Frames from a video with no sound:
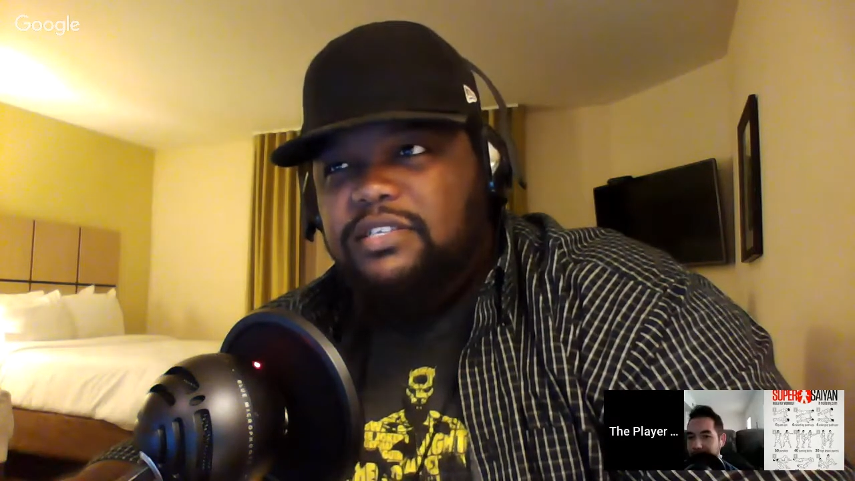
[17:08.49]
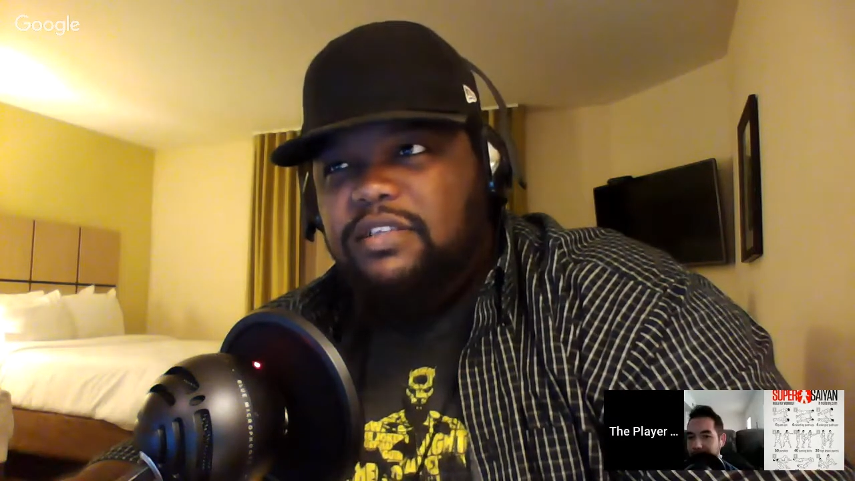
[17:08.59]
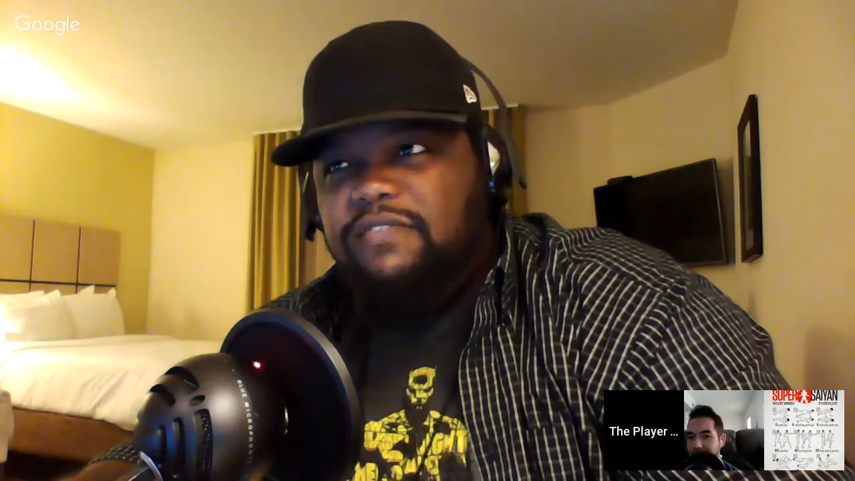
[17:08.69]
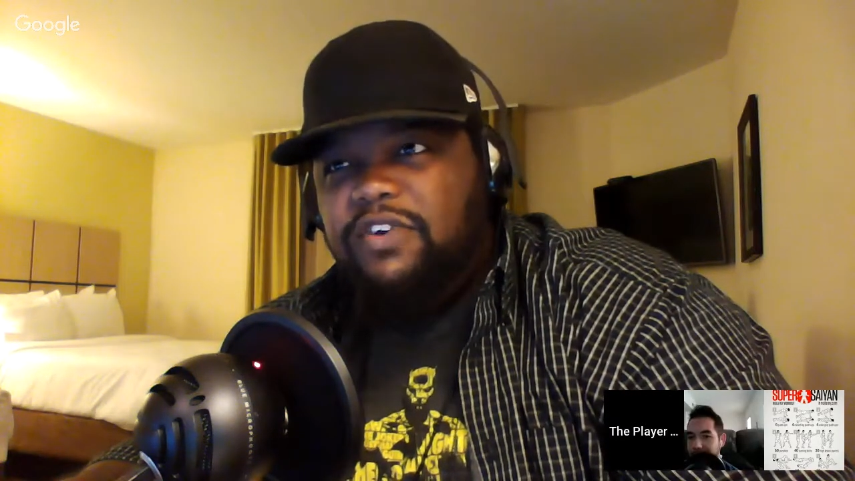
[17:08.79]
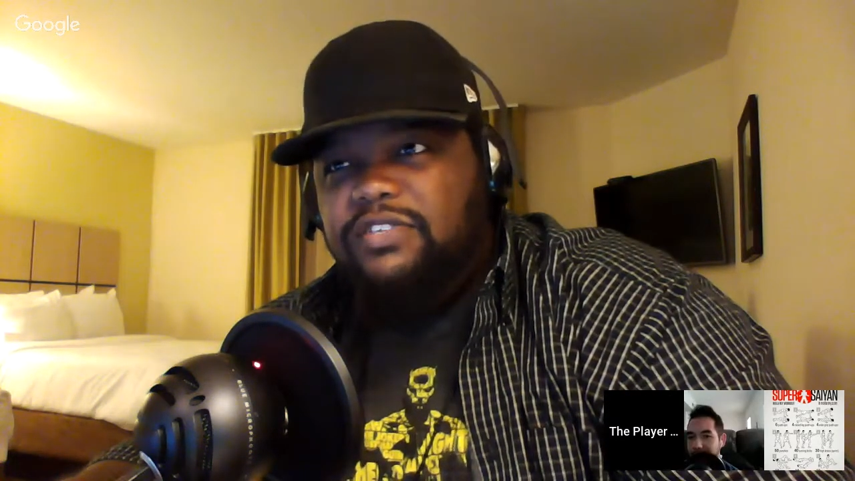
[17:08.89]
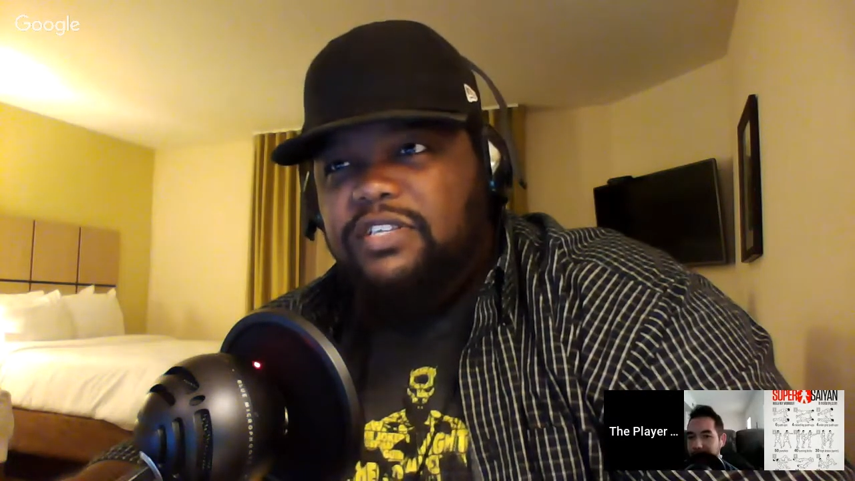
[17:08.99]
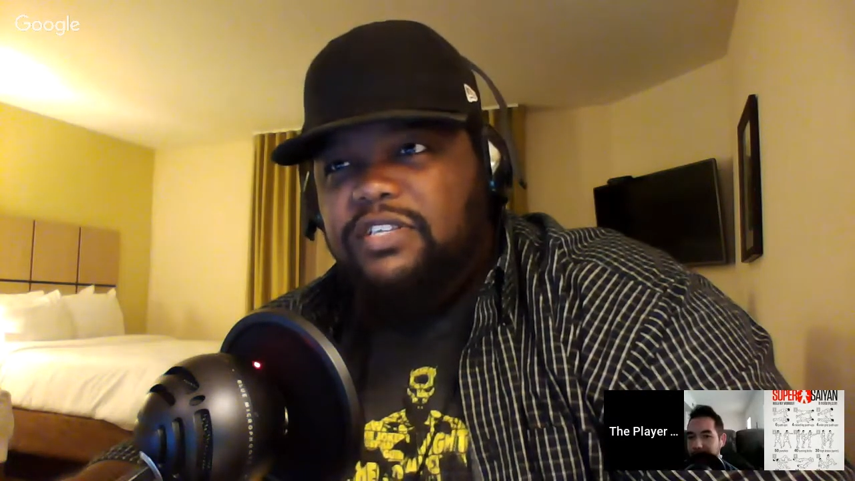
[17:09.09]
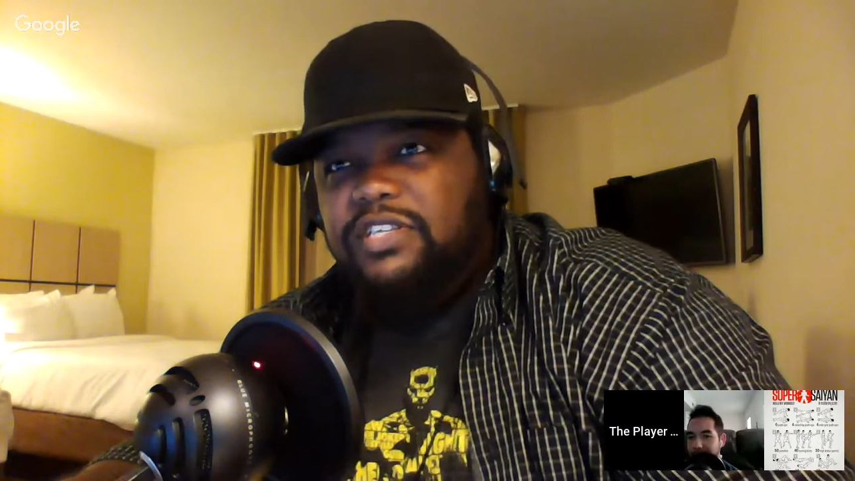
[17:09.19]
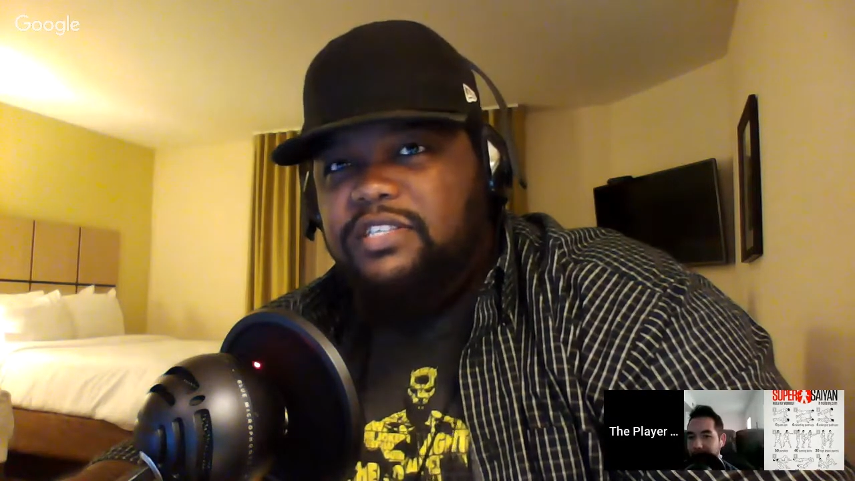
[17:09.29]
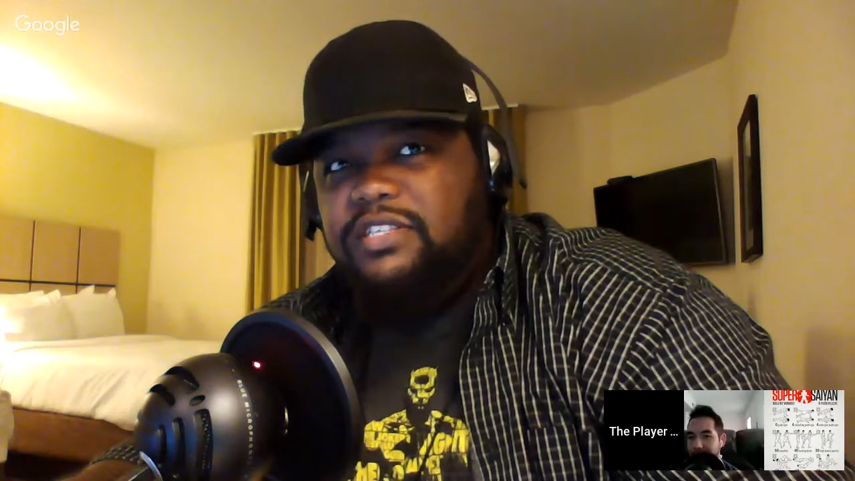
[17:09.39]
the first
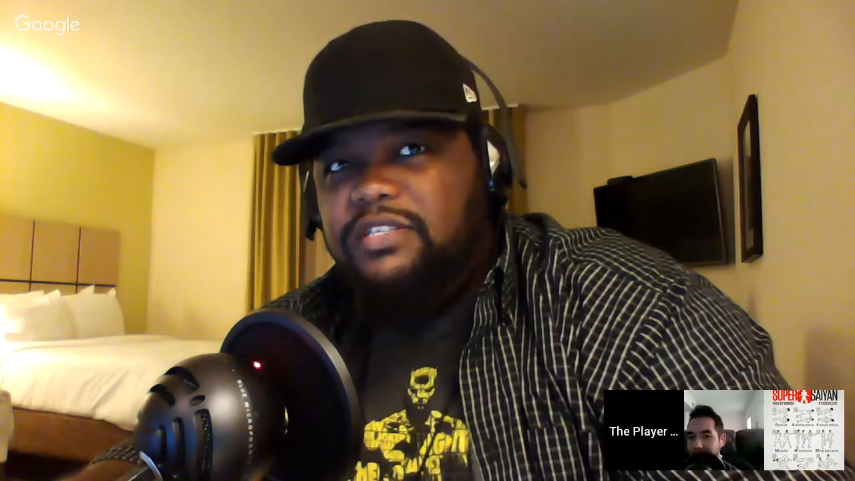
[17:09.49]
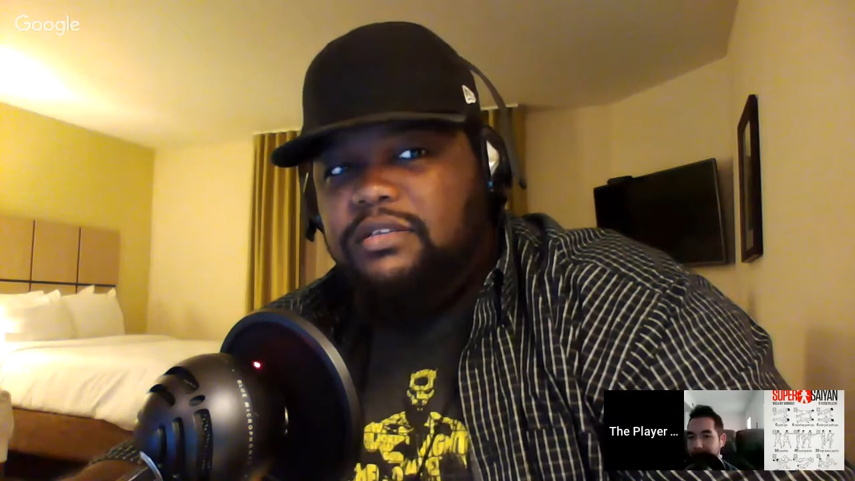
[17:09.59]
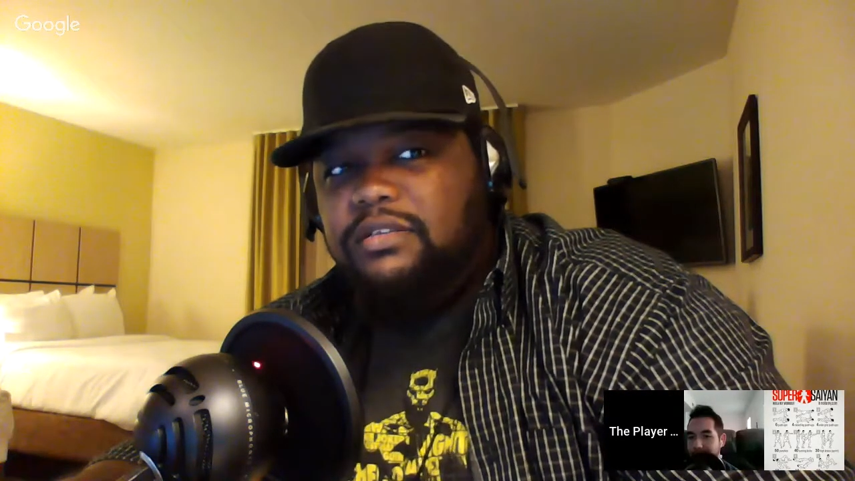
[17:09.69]
Injustice.